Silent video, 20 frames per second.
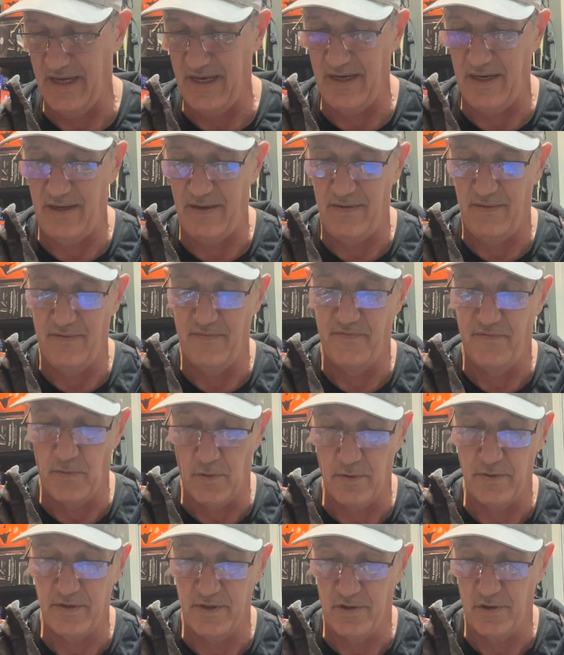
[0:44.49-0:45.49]
it
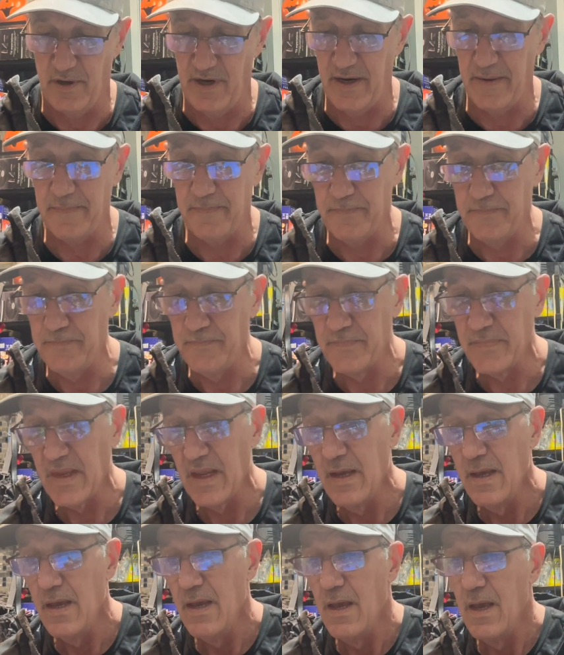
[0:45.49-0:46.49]
for the trip,
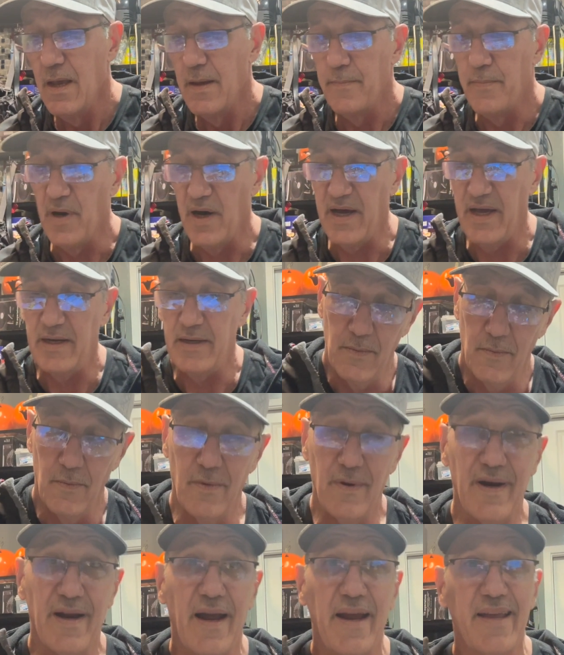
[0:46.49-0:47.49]
but
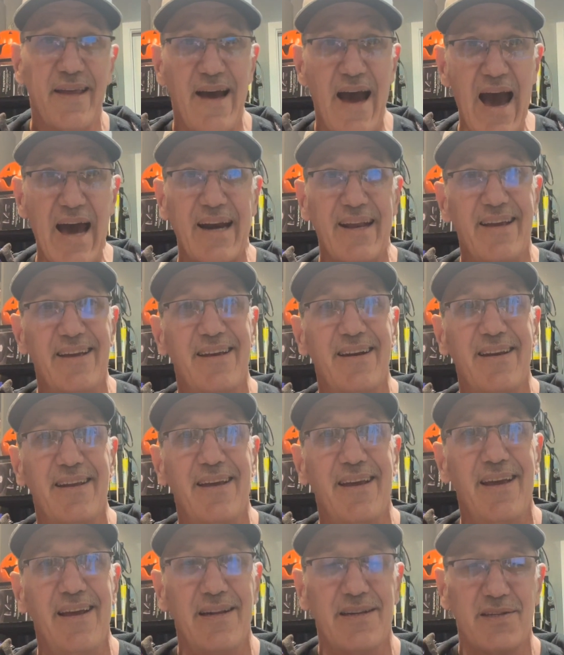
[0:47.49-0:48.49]
when I got it
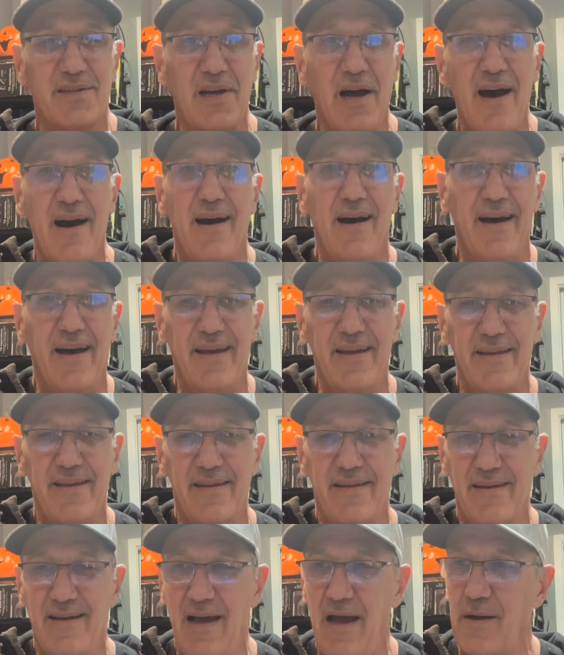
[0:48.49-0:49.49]
and saw it,
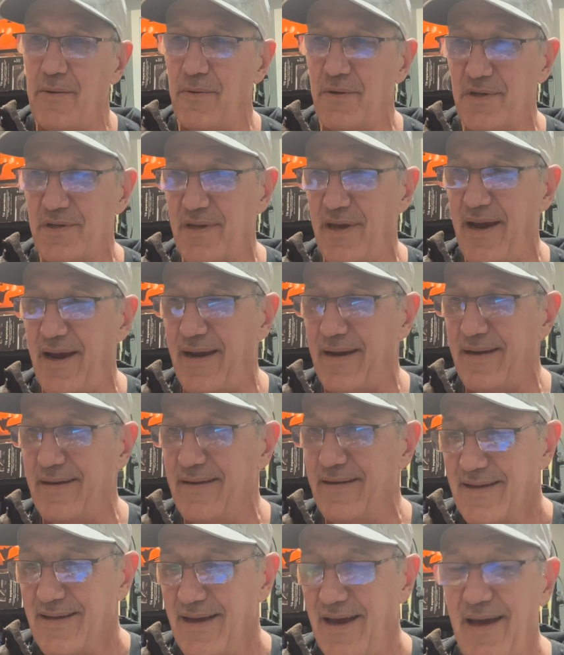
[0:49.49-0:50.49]
I was like,
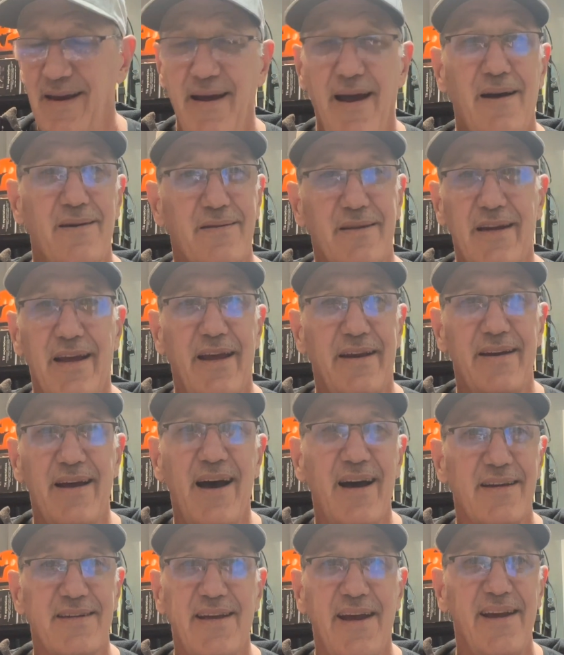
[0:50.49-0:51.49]
God, how could I
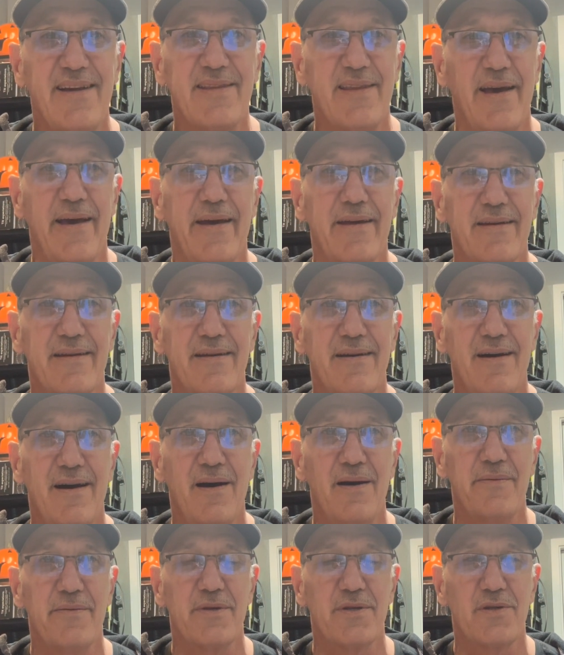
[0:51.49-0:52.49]
not take that
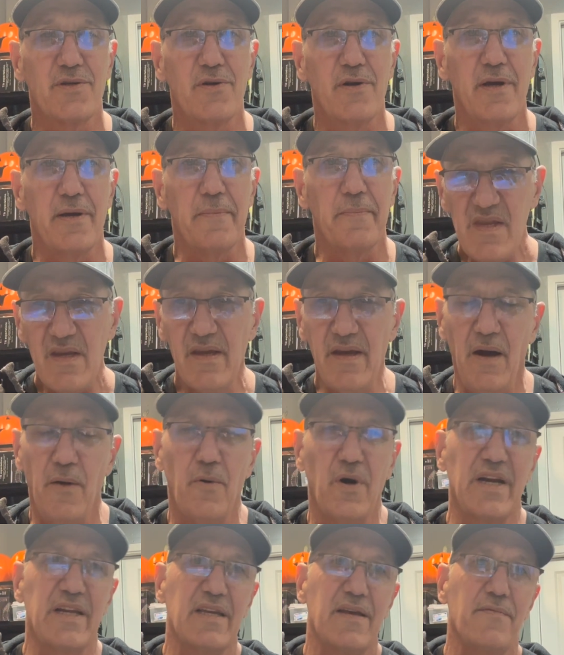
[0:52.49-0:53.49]
on this trip? Now, I
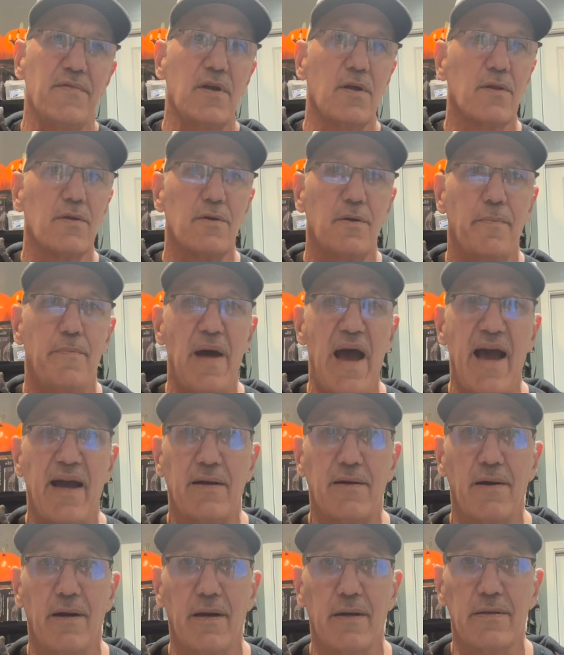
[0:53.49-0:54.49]
want to give you a little
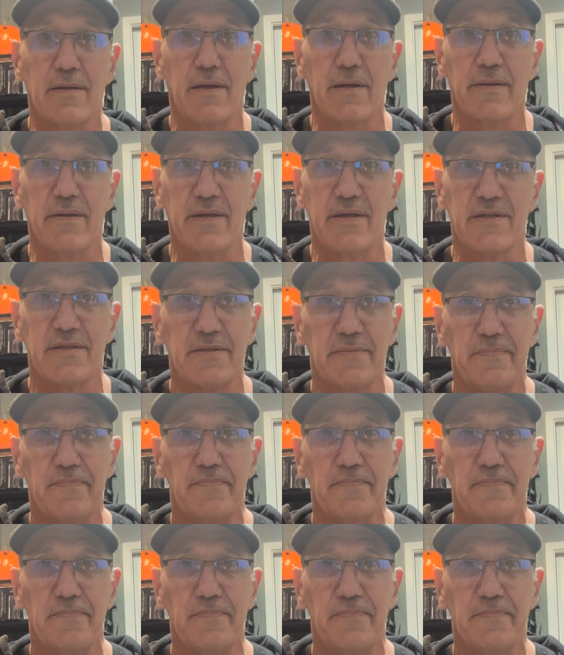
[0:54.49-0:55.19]
background on this.